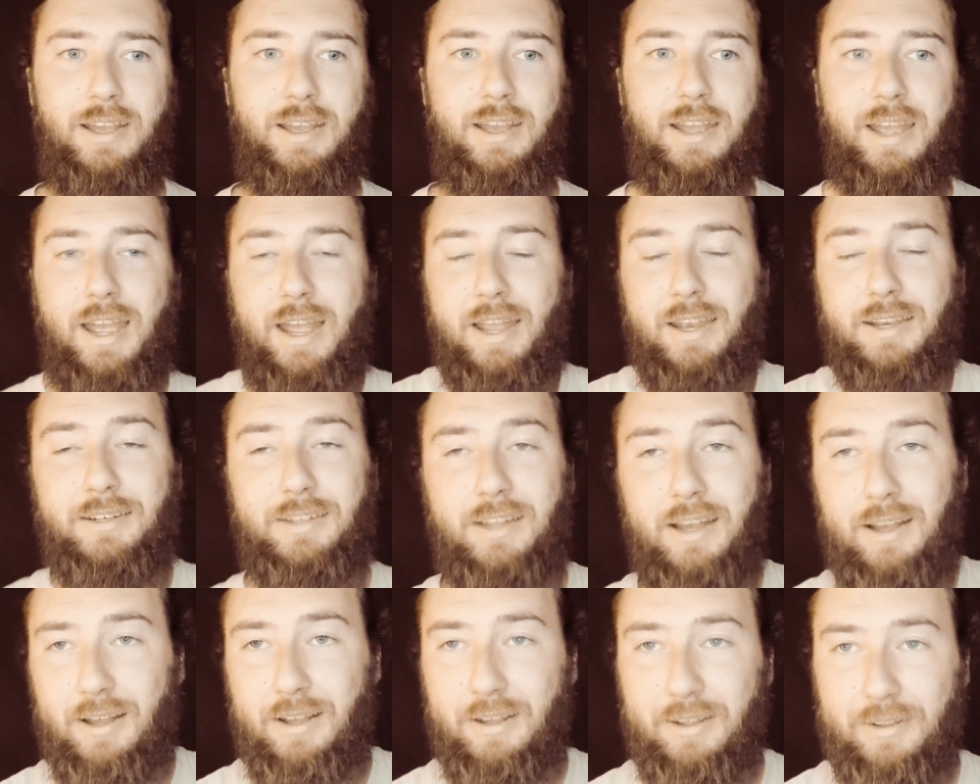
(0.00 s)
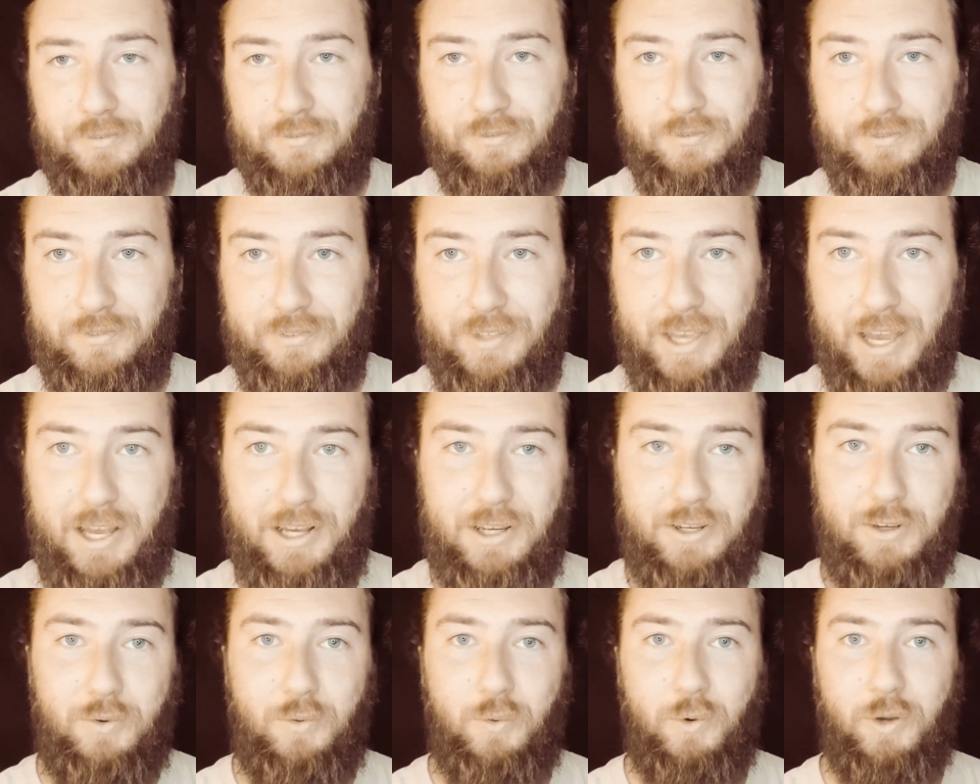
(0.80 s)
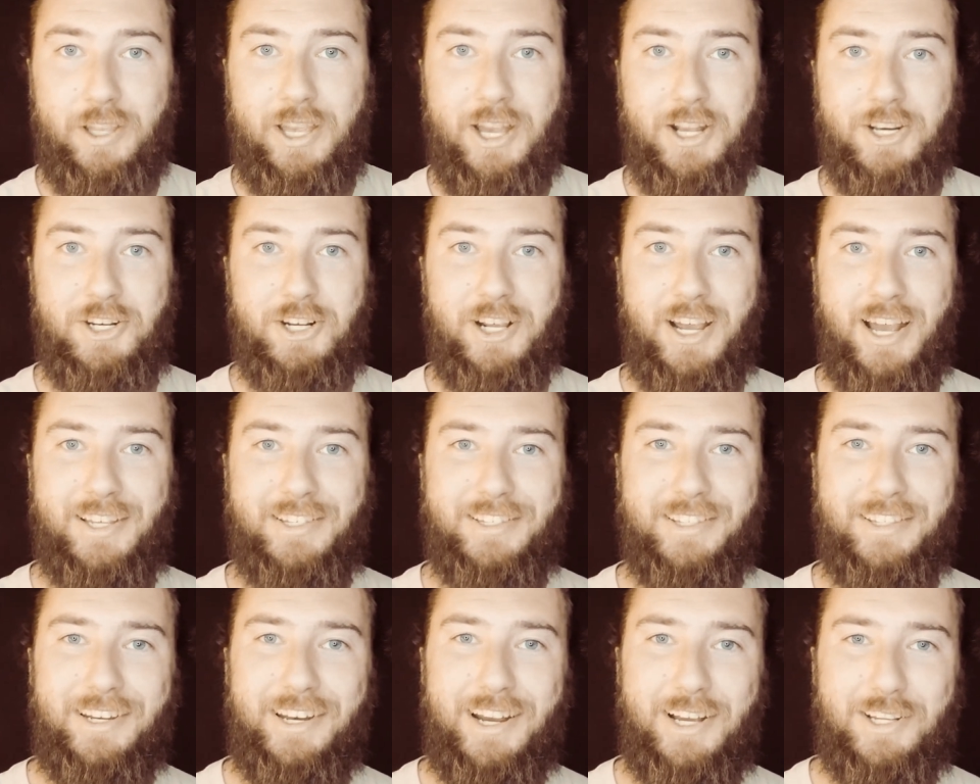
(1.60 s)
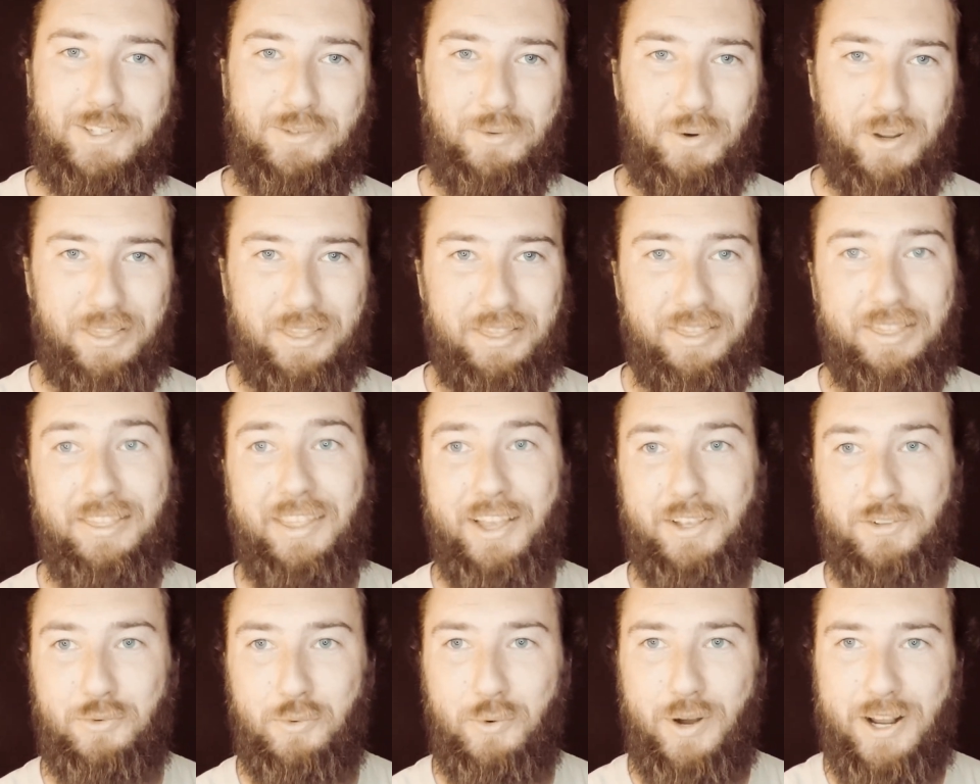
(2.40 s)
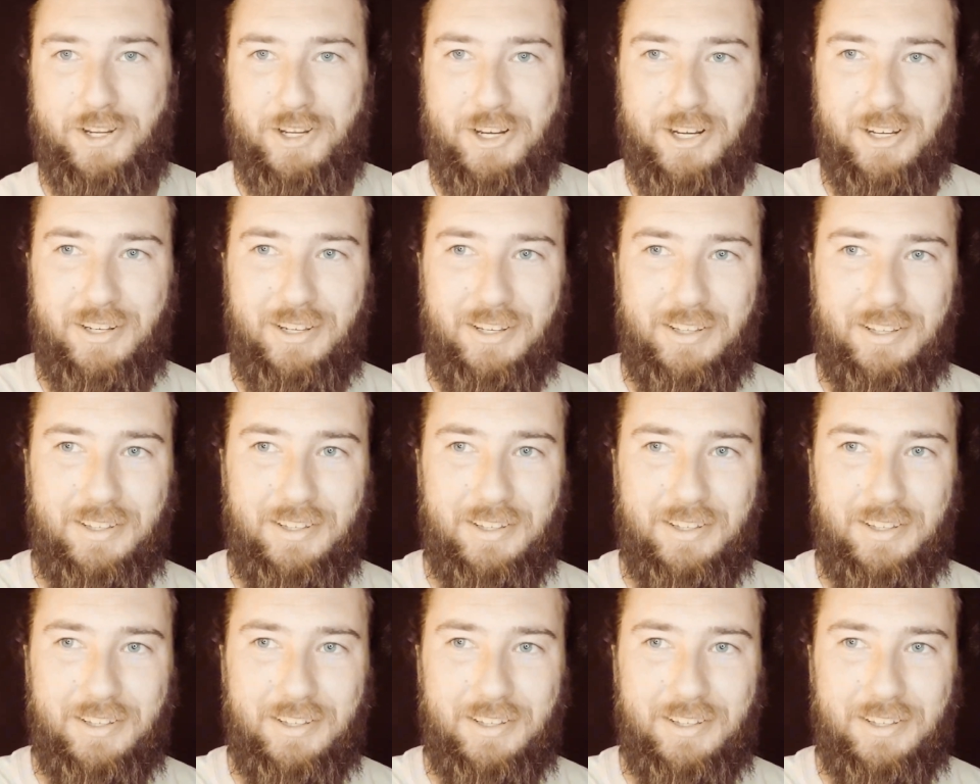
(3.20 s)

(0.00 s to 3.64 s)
And yeah, we'll catch you guys in the next one. Thanks for watching.